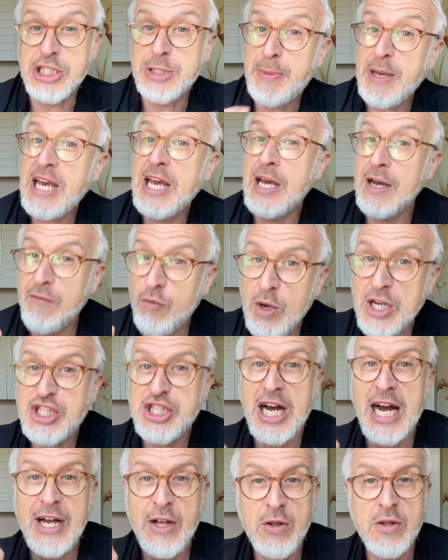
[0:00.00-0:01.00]
Speaking of
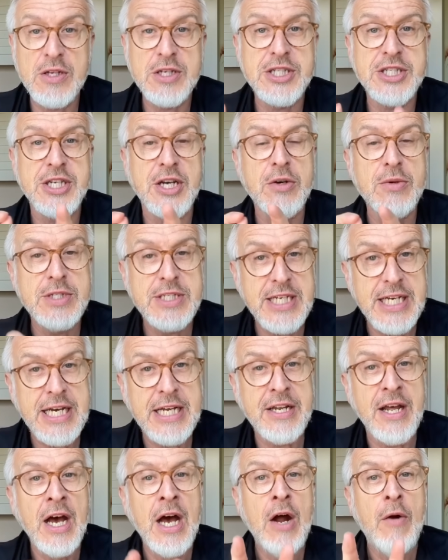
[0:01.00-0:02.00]
which, I also
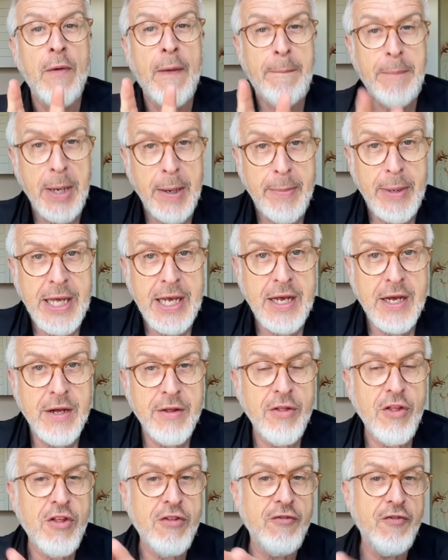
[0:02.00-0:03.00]
did Republicans